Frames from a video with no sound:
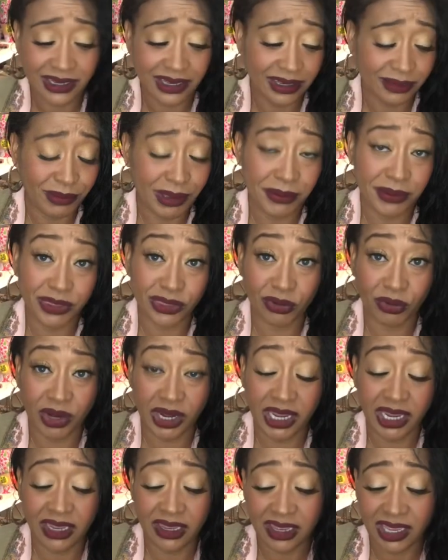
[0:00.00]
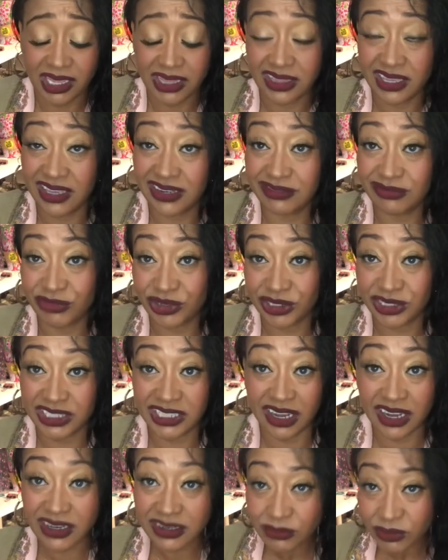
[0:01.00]
maybe three, and then we're
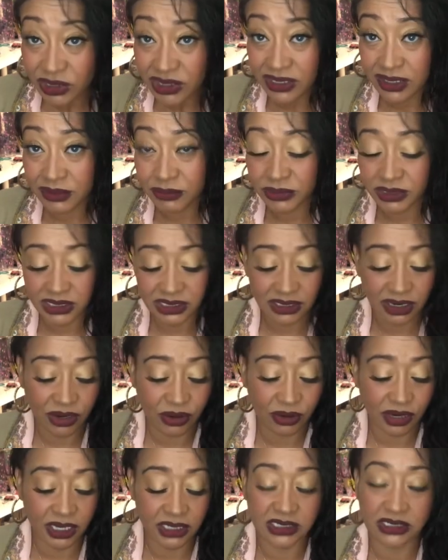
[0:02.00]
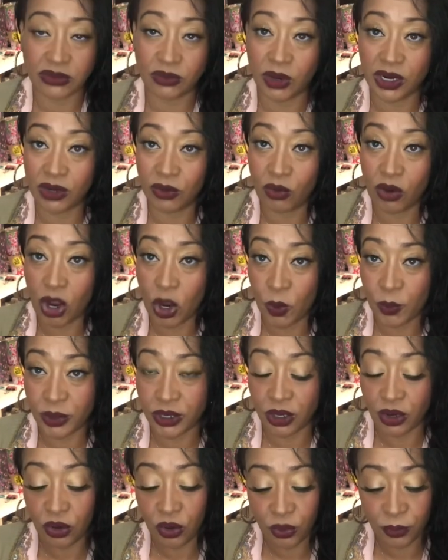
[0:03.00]
done with them. So I don't want to
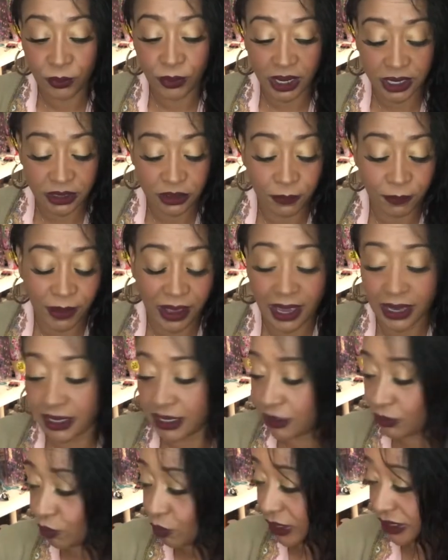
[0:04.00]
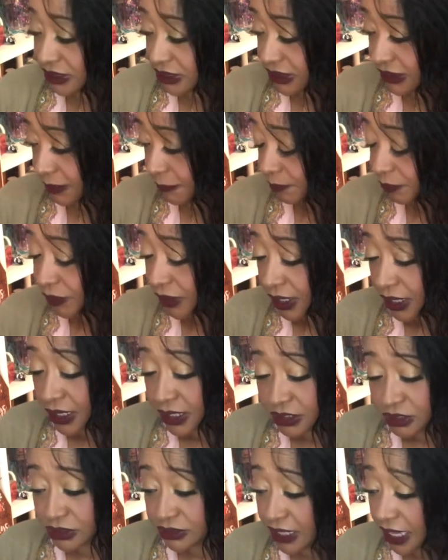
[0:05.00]
open a whole brand new pack and waste them.
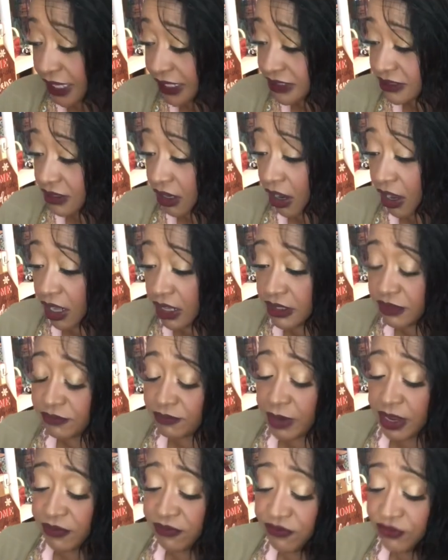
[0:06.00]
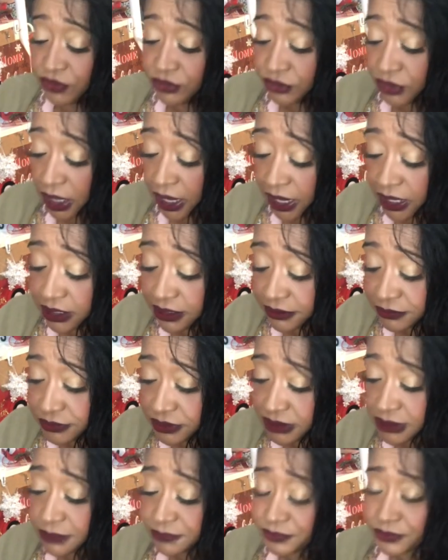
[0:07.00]
So that is all of my food
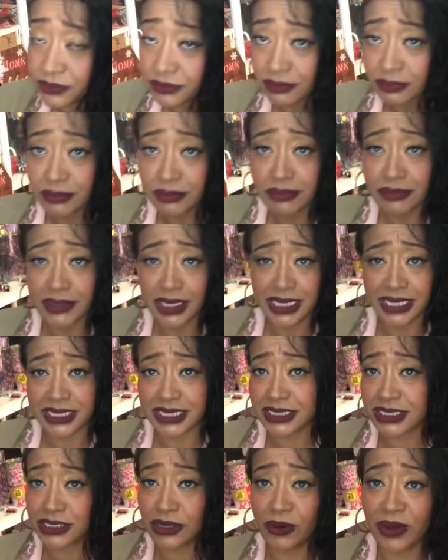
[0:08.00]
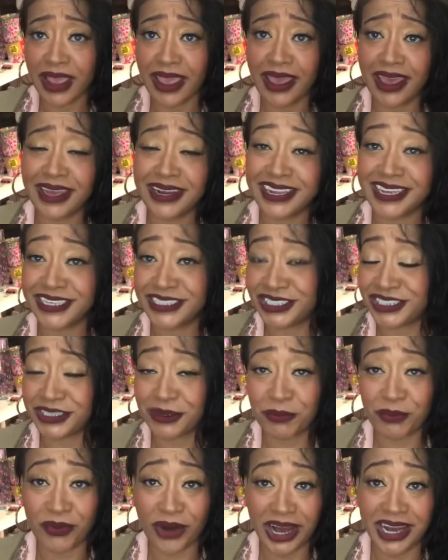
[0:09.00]
items. And let's go ahead and
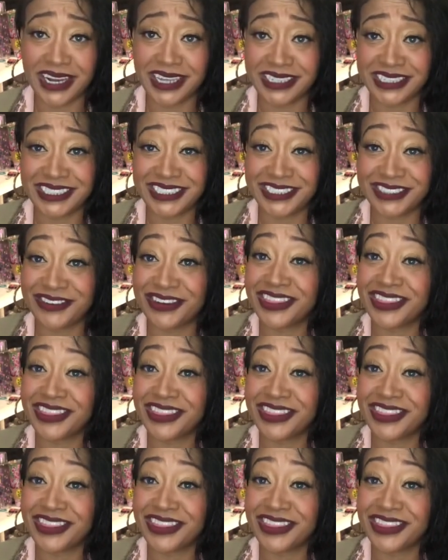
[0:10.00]
jump right into